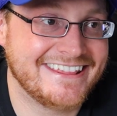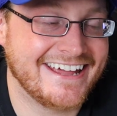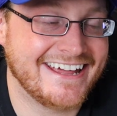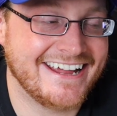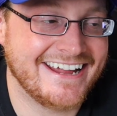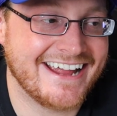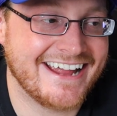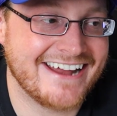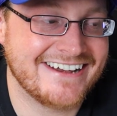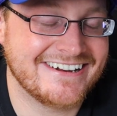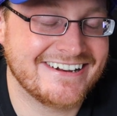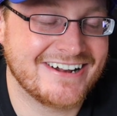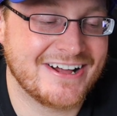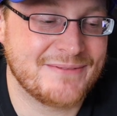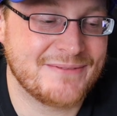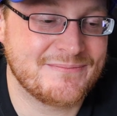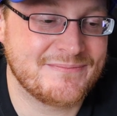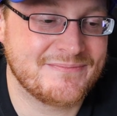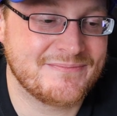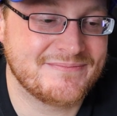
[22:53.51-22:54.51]
they ended
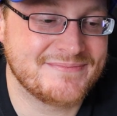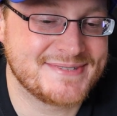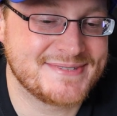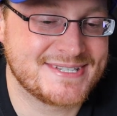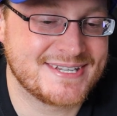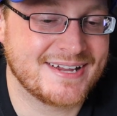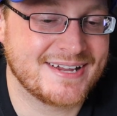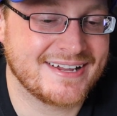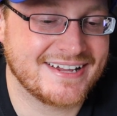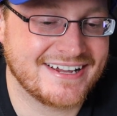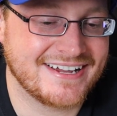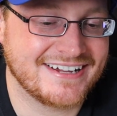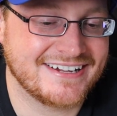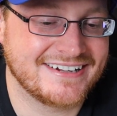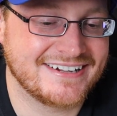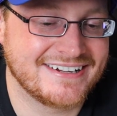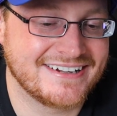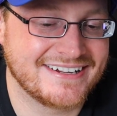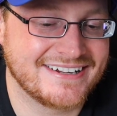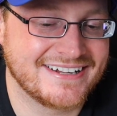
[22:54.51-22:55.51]
up
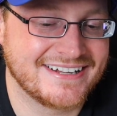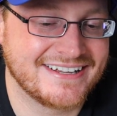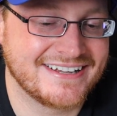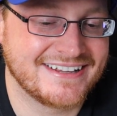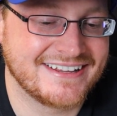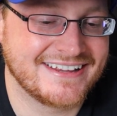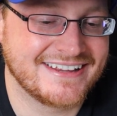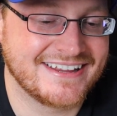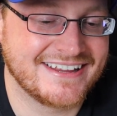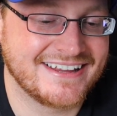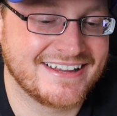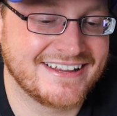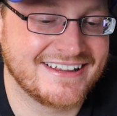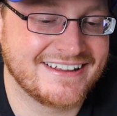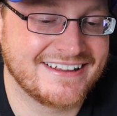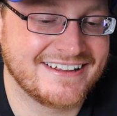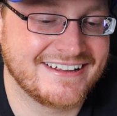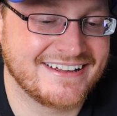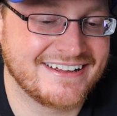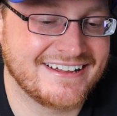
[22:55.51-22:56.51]
singing,
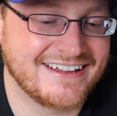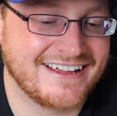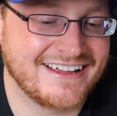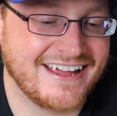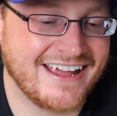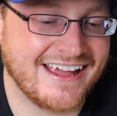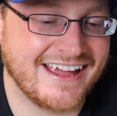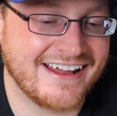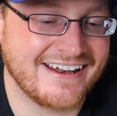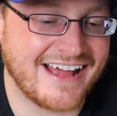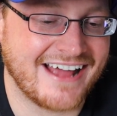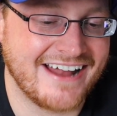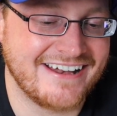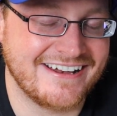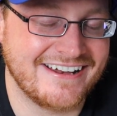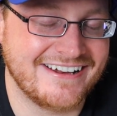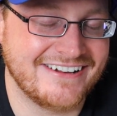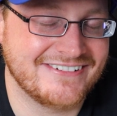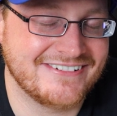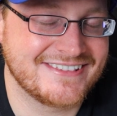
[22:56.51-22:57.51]
and I
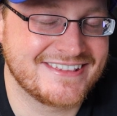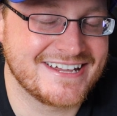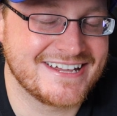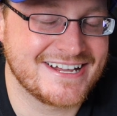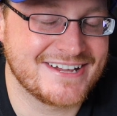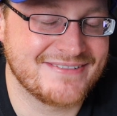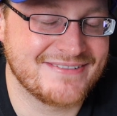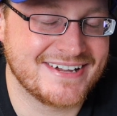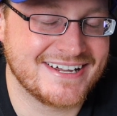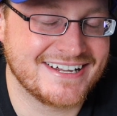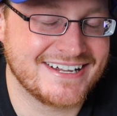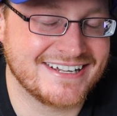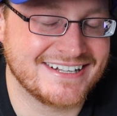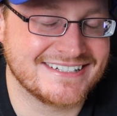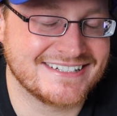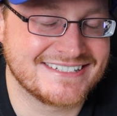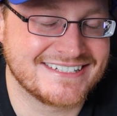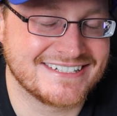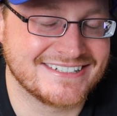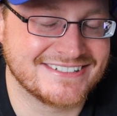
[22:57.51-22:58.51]
didn't even think of it
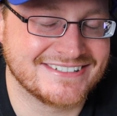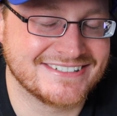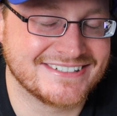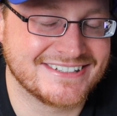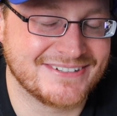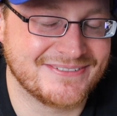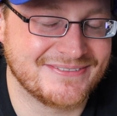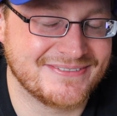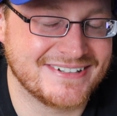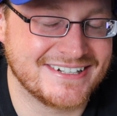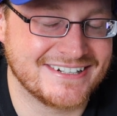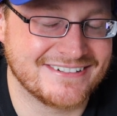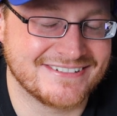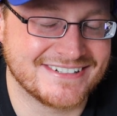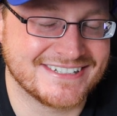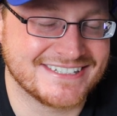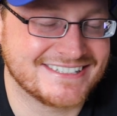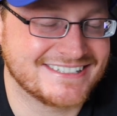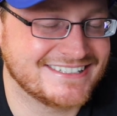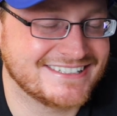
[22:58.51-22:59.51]
until it
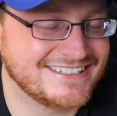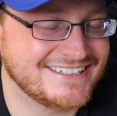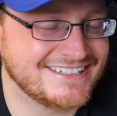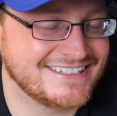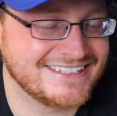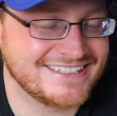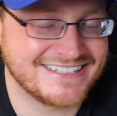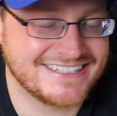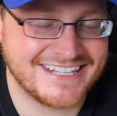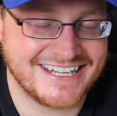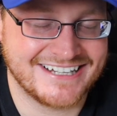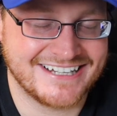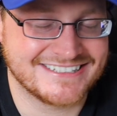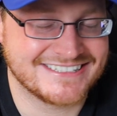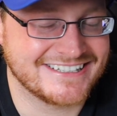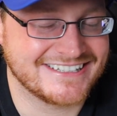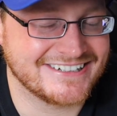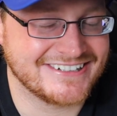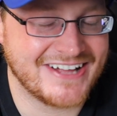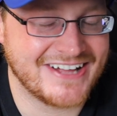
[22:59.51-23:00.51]
was
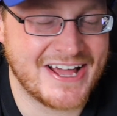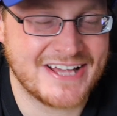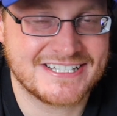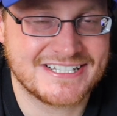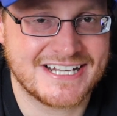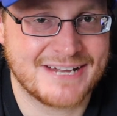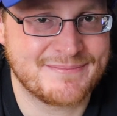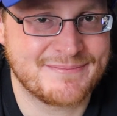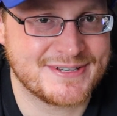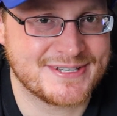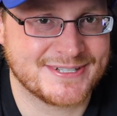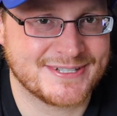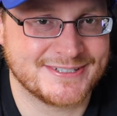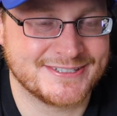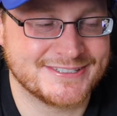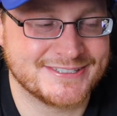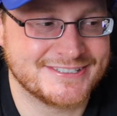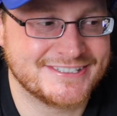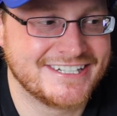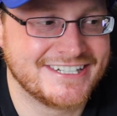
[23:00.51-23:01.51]
in the last
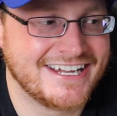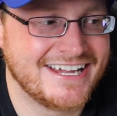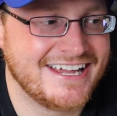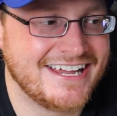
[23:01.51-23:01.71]
episode,